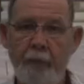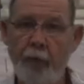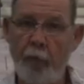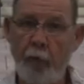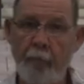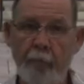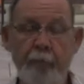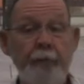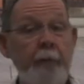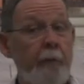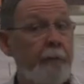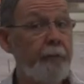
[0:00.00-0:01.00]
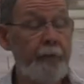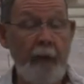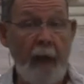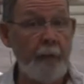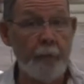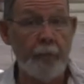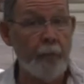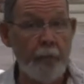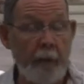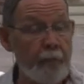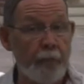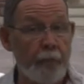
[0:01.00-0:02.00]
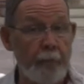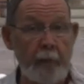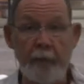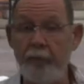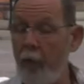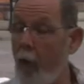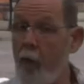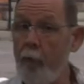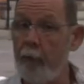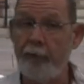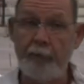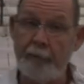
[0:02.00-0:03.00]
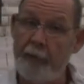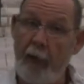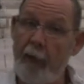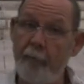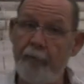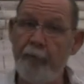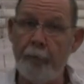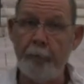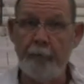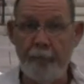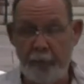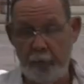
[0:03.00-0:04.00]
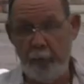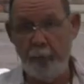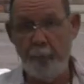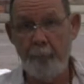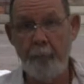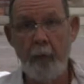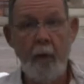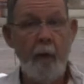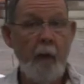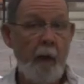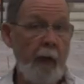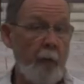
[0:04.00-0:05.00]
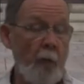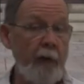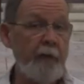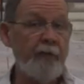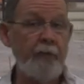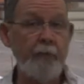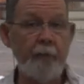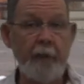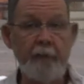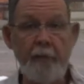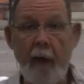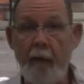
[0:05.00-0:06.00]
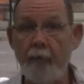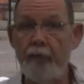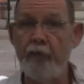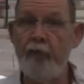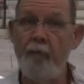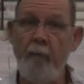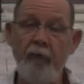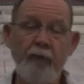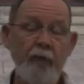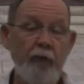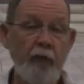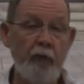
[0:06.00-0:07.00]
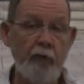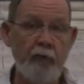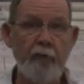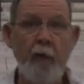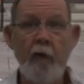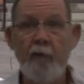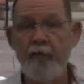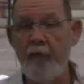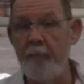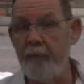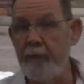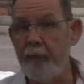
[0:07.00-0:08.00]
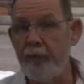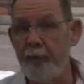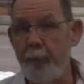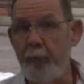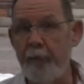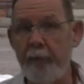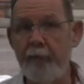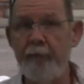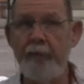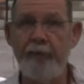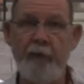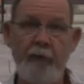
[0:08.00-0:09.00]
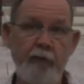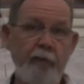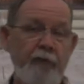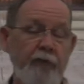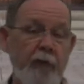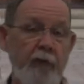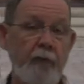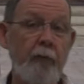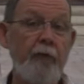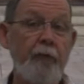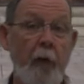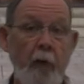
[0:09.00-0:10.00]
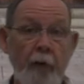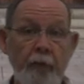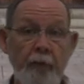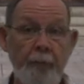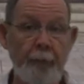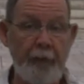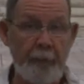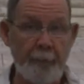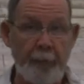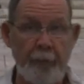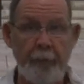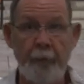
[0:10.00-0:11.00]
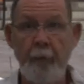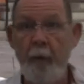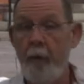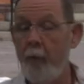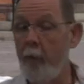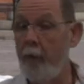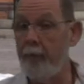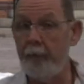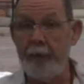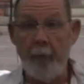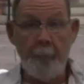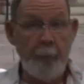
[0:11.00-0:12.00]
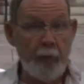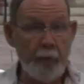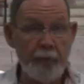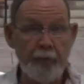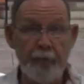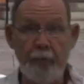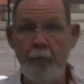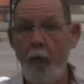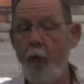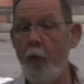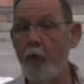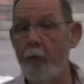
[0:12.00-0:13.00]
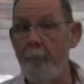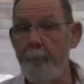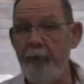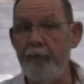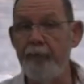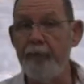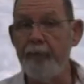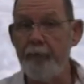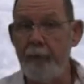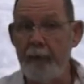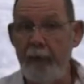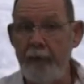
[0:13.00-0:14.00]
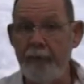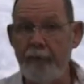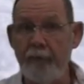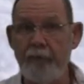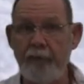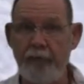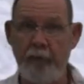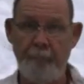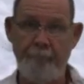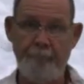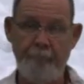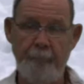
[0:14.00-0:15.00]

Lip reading: Taurus, Saturn retrograde is always a time for review. And when he's in your eighth house, you must learn from the experiences that you've shared with other people, whether in a personal or a business relationship.